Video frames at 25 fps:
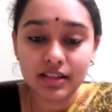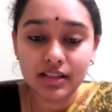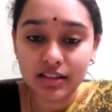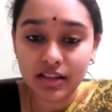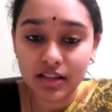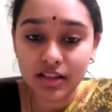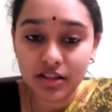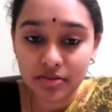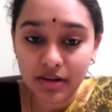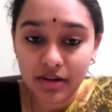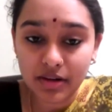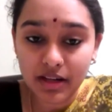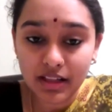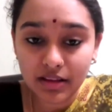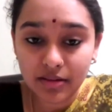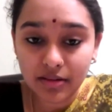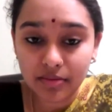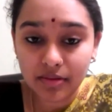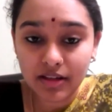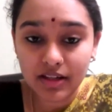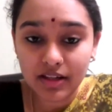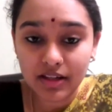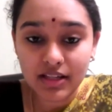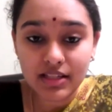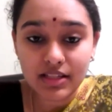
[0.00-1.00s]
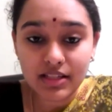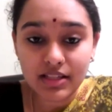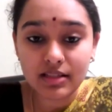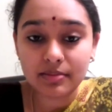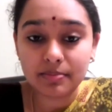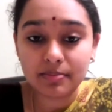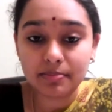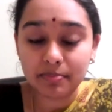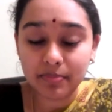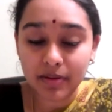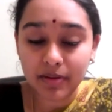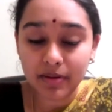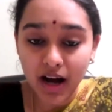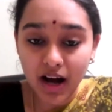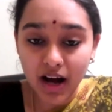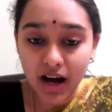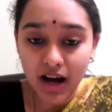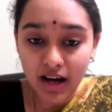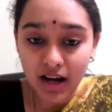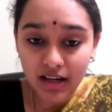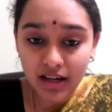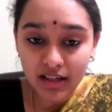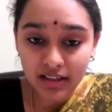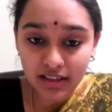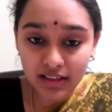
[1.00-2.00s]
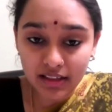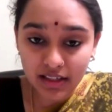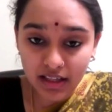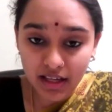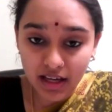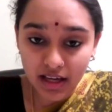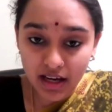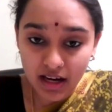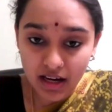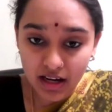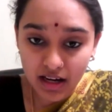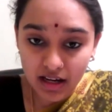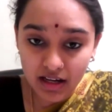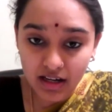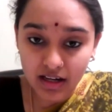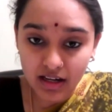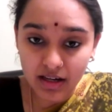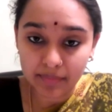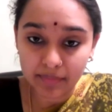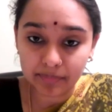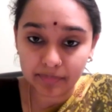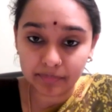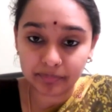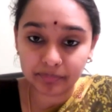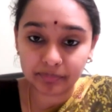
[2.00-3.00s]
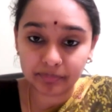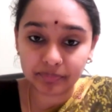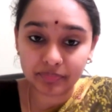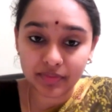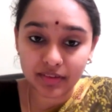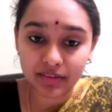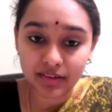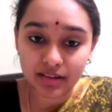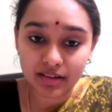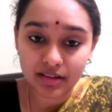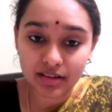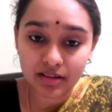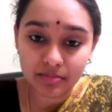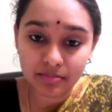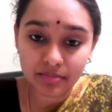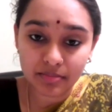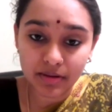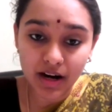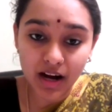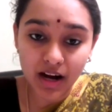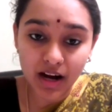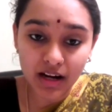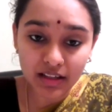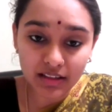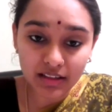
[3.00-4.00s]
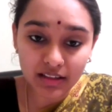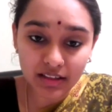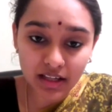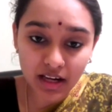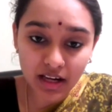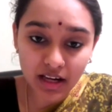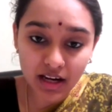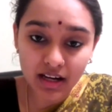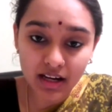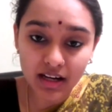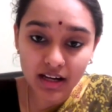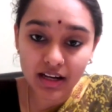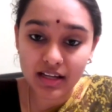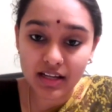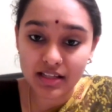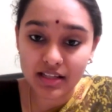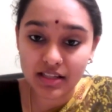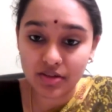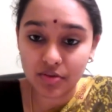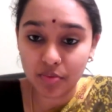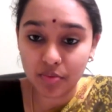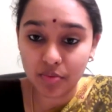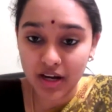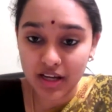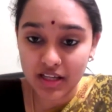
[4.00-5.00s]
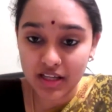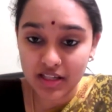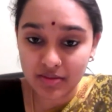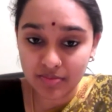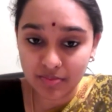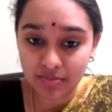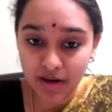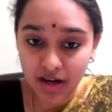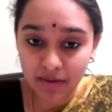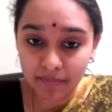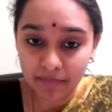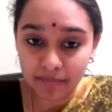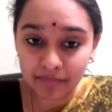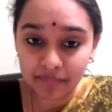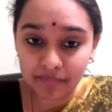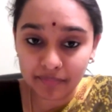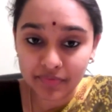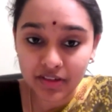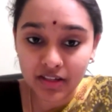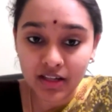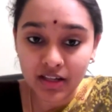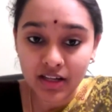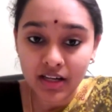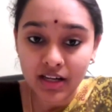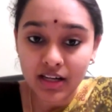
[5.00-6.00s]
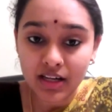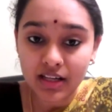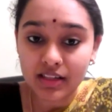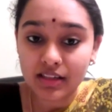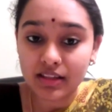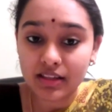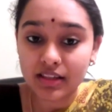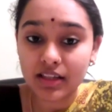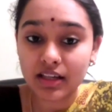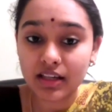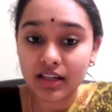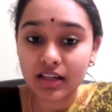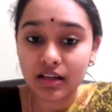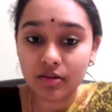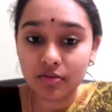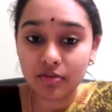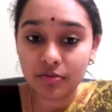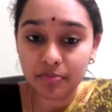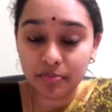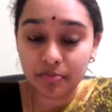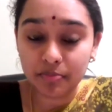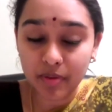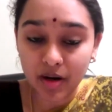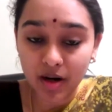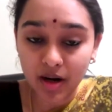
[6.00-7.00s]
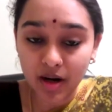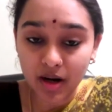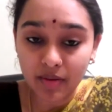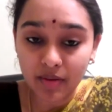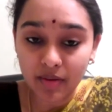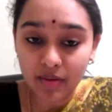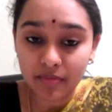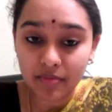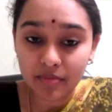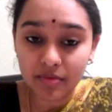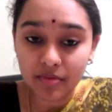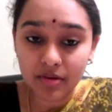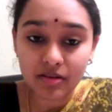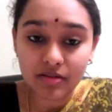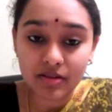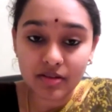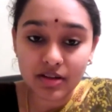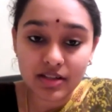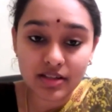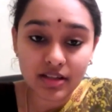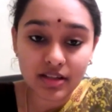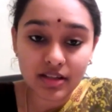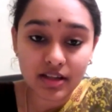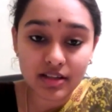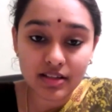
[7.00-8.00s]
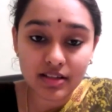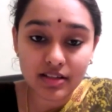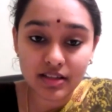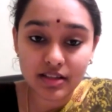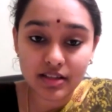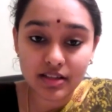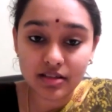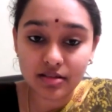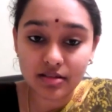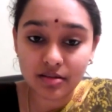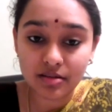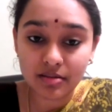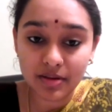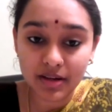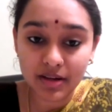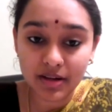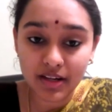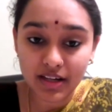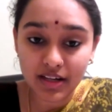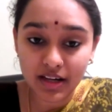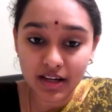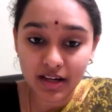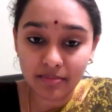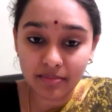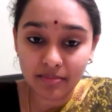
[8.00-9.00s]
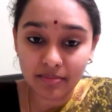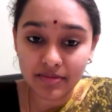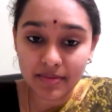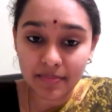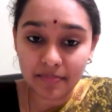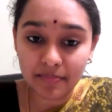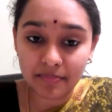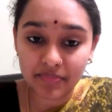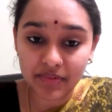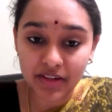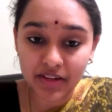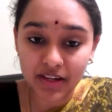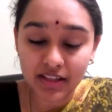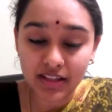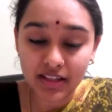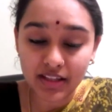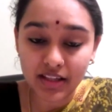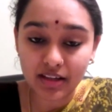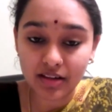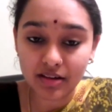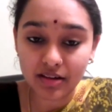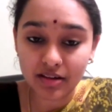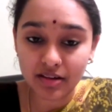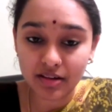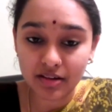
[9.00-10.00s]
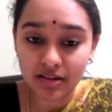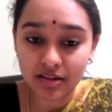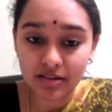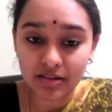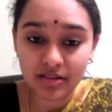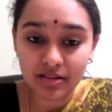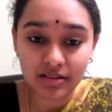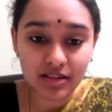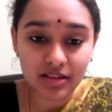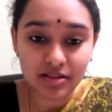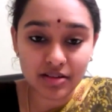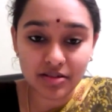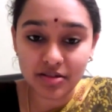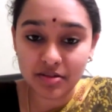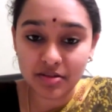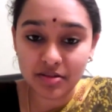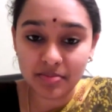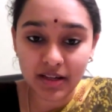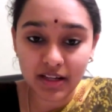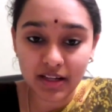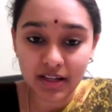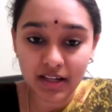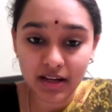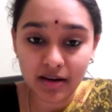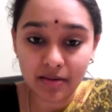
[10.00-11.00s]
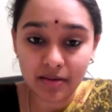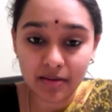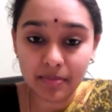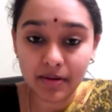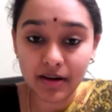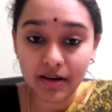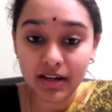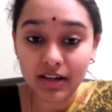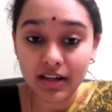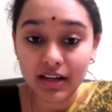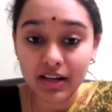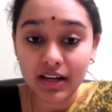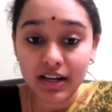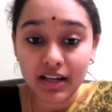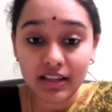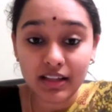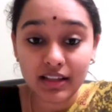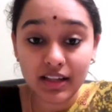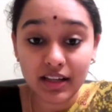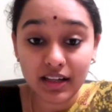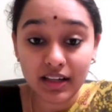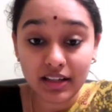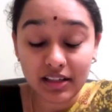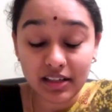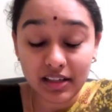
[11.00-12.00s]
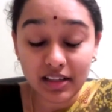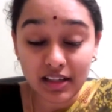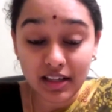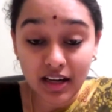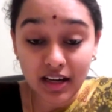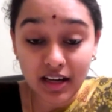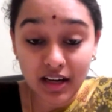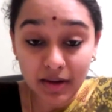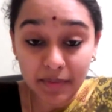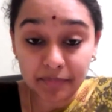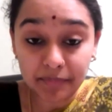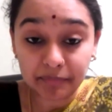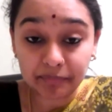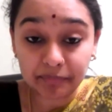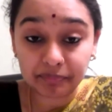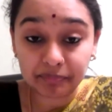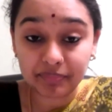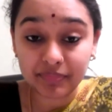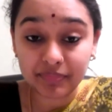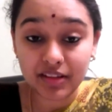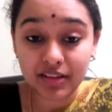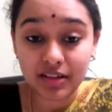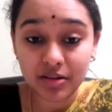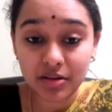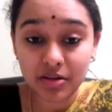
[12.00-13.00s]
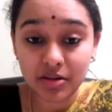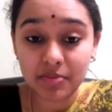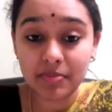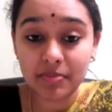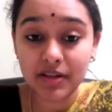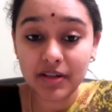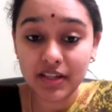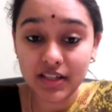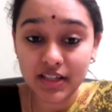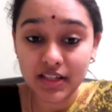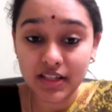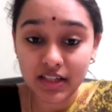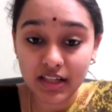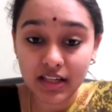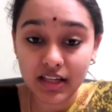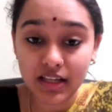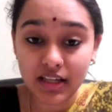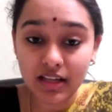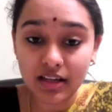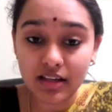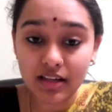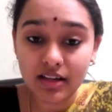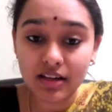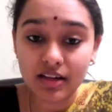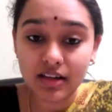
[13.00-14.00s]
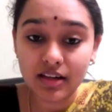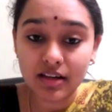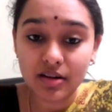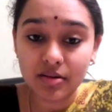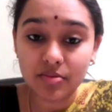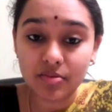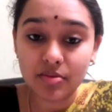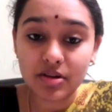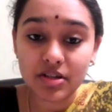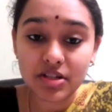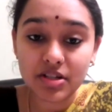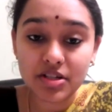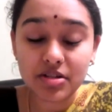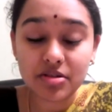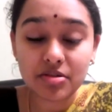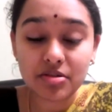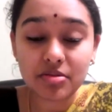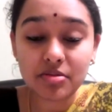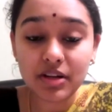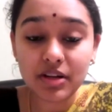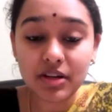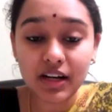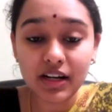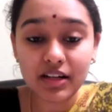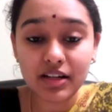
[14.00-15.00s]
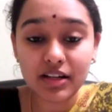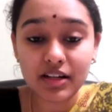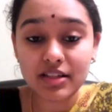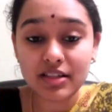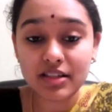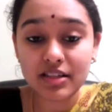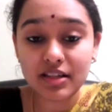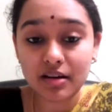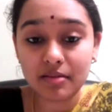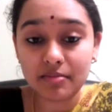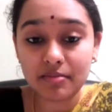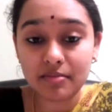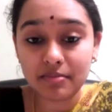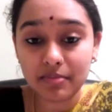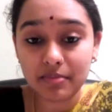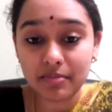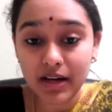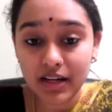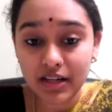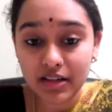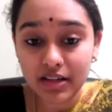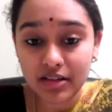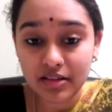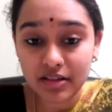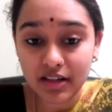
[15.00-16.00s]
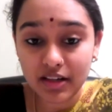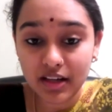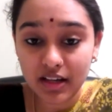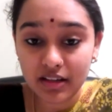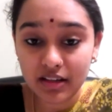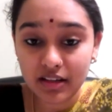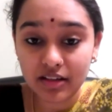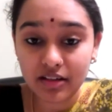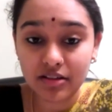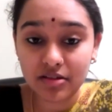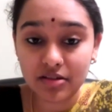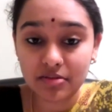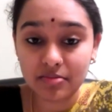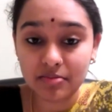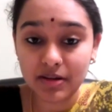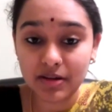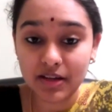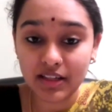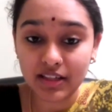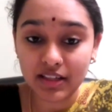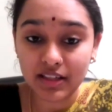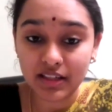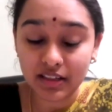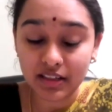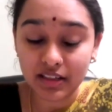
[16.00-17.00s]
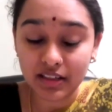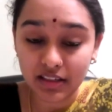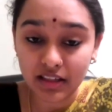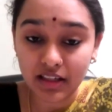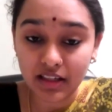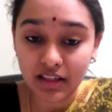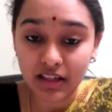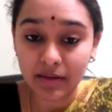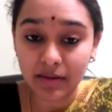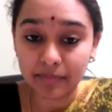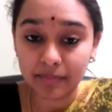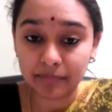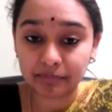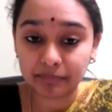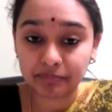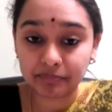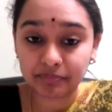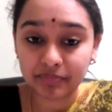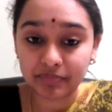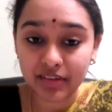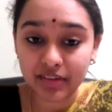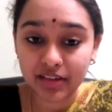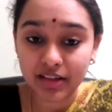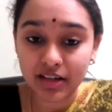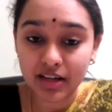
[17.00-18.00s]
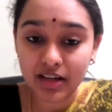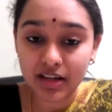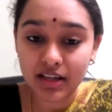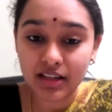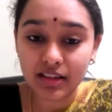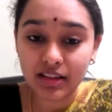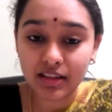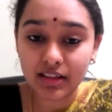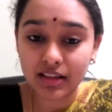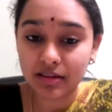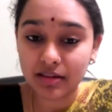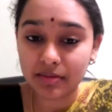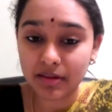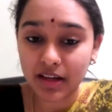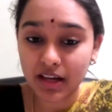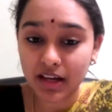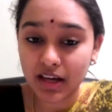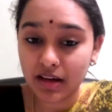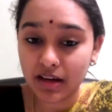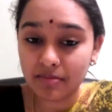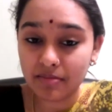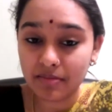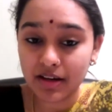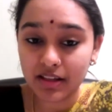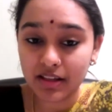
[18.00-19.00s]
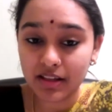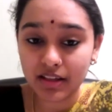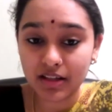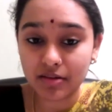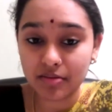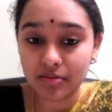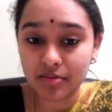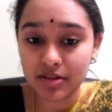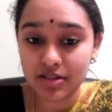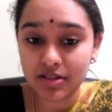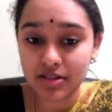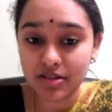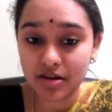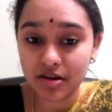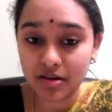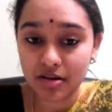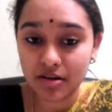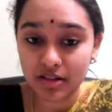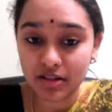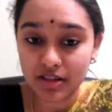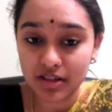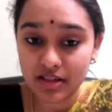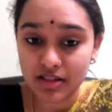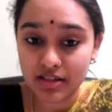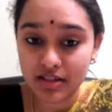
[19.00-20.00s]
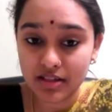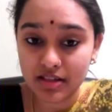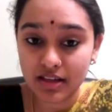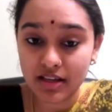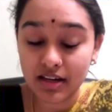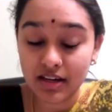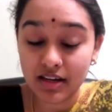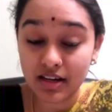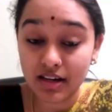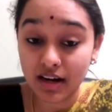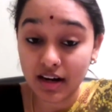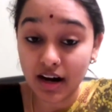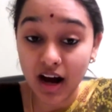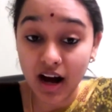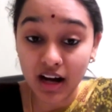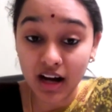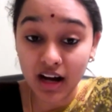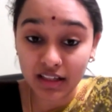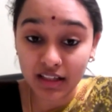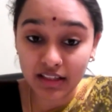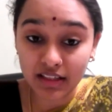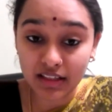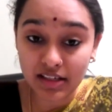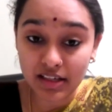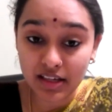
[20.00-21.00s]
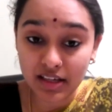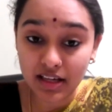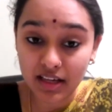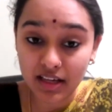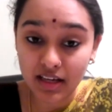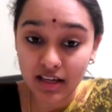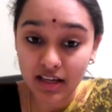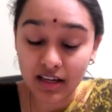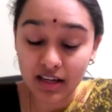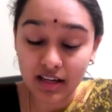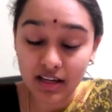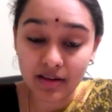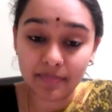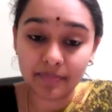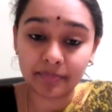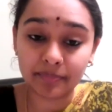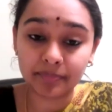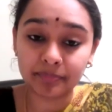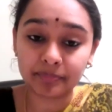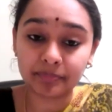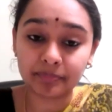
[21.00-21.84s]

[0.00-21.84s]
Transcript: The 12th one is pragnyaha. Pragnyaha is a wise man. Think of pra. We've discussed this so many times. I think this should be clear, but the nya could be tricky. Which two letters combine together to make nya? In the game, I think we saw this in Ragni.